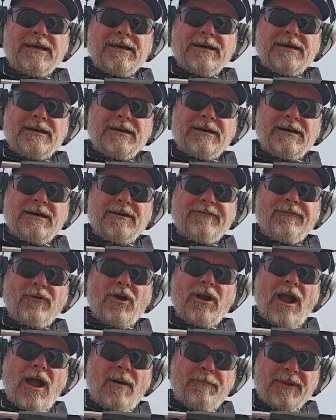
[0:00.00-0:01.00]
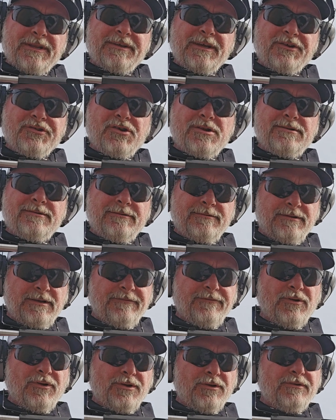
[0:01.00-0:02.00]
for competition,
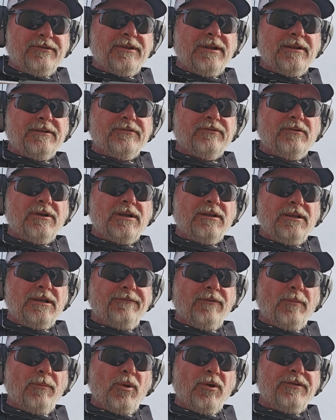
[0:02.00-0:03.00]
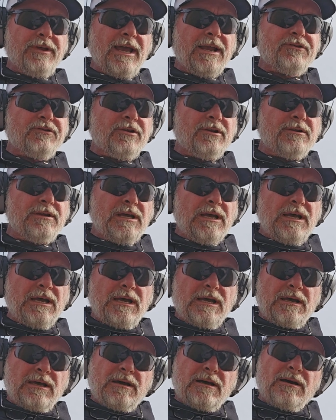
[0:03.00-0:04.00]
if you're using it strictly for protection
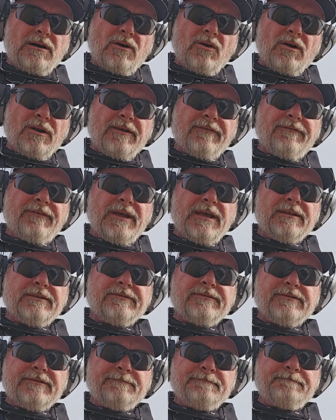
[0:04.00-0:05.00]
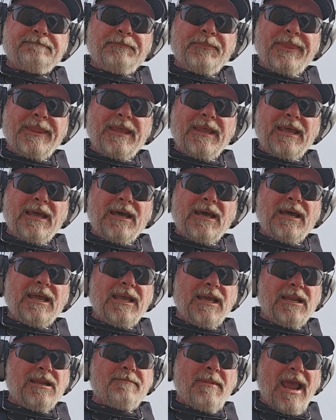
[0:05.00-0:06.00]
or defense,
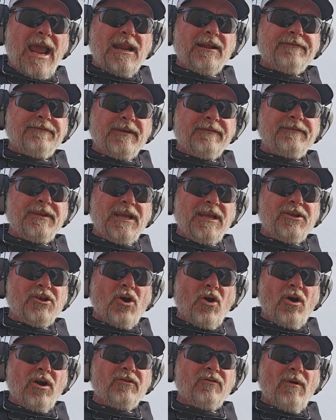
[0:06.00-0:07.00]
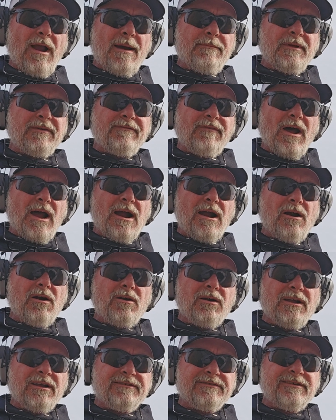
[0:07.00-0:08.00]
hitting a man at 15 yards rapid
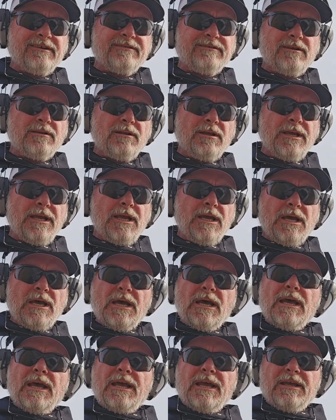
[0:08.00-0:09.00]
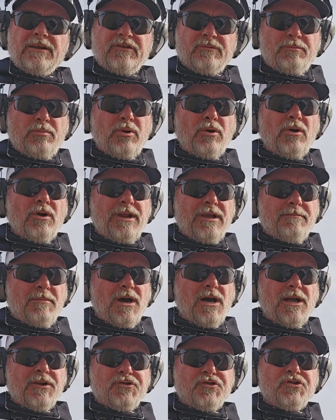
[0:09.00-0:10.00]
fire consistently is pretty
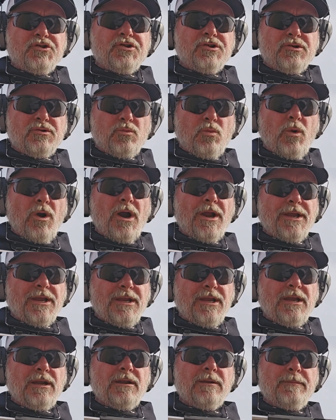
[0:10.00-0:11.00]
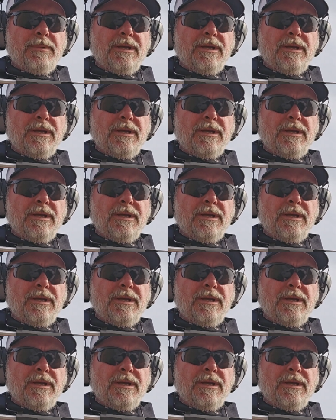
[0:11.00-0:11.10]
much where you need to